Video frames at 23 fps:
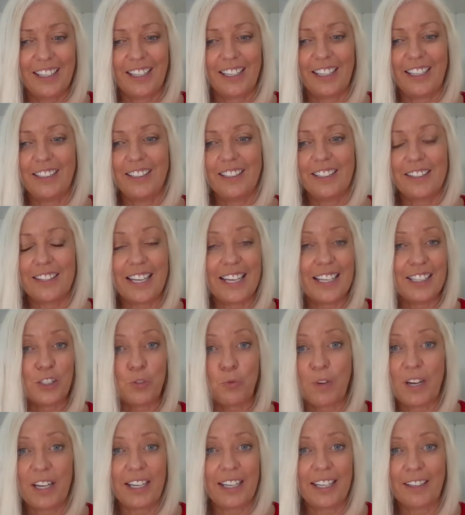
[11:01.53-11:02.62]
And that's
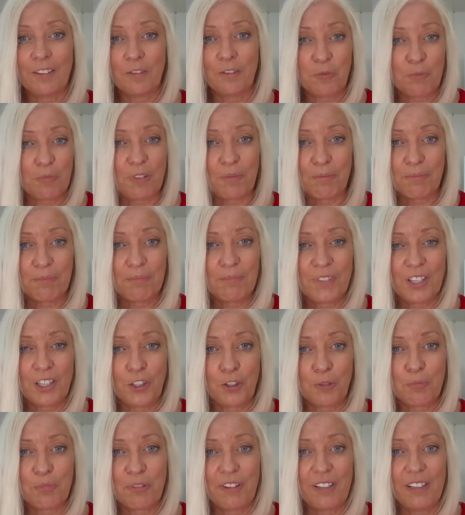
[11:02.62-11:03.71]
why,
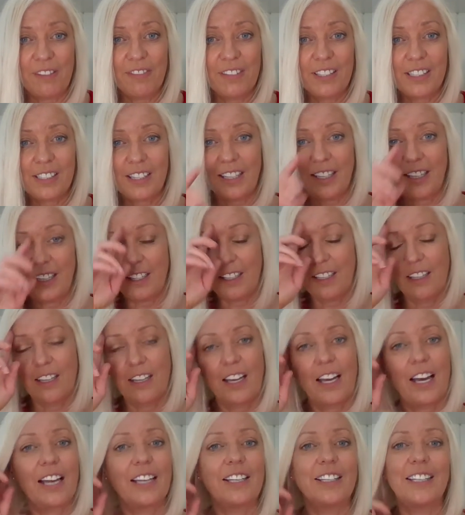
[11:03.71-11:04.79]
previously
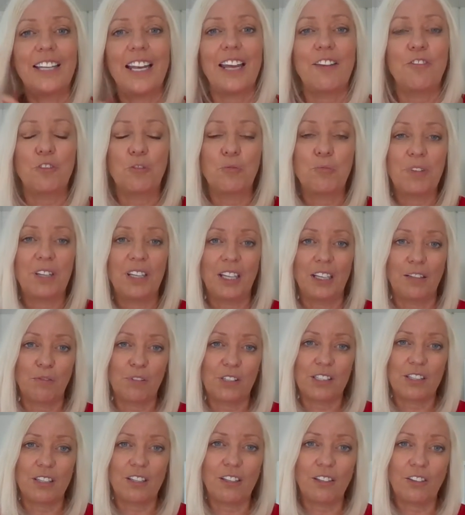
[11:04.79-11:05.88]
I'd never been able
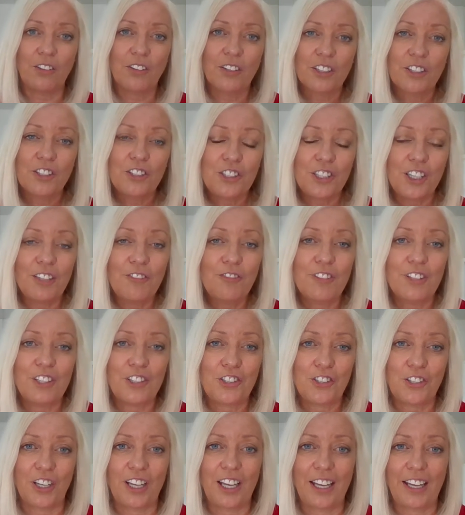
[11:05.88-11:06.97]
to shift the
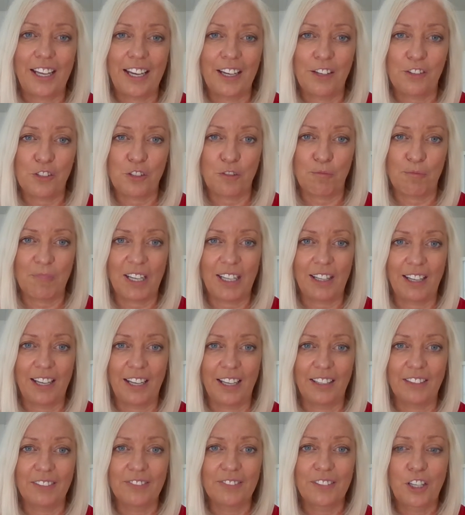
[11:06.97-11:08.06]
sugar out of my
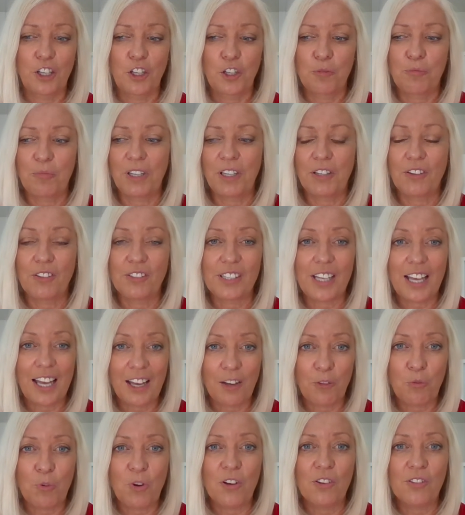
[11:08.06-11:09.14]
life because
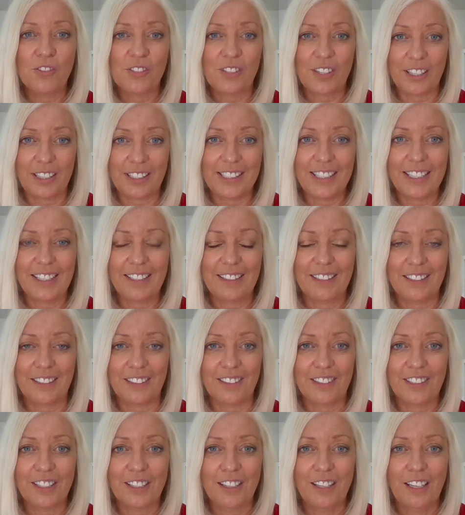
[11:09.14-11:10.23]
I was
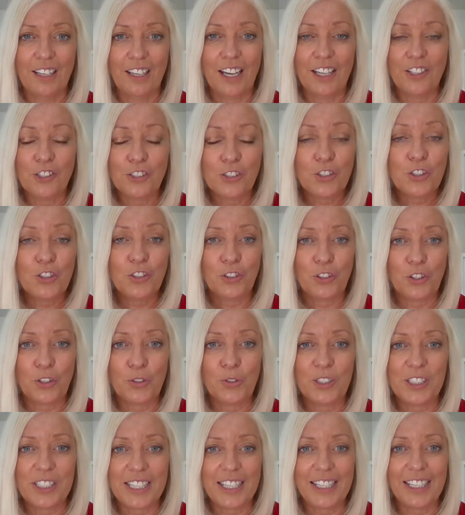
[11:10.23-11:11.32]
addicted. I just couldn't go
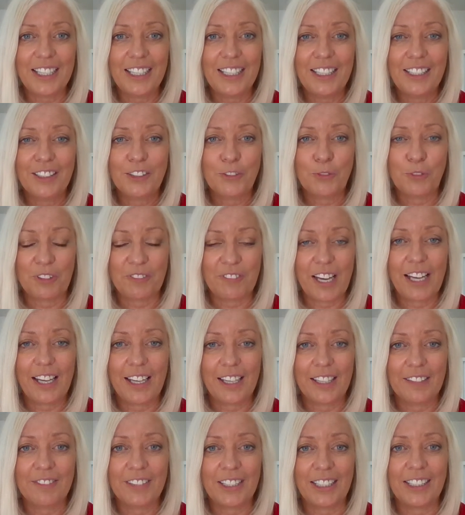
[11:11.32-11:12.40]
a day without
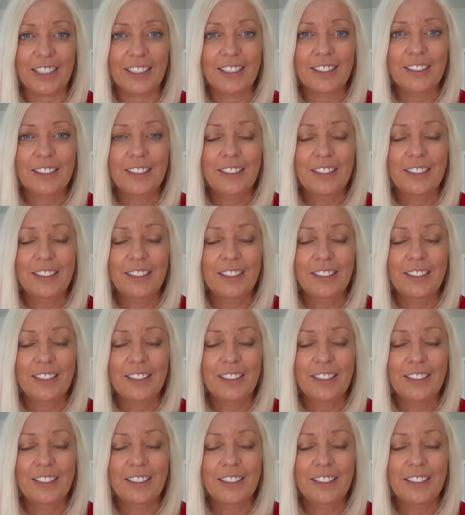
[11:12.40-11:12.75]
having it.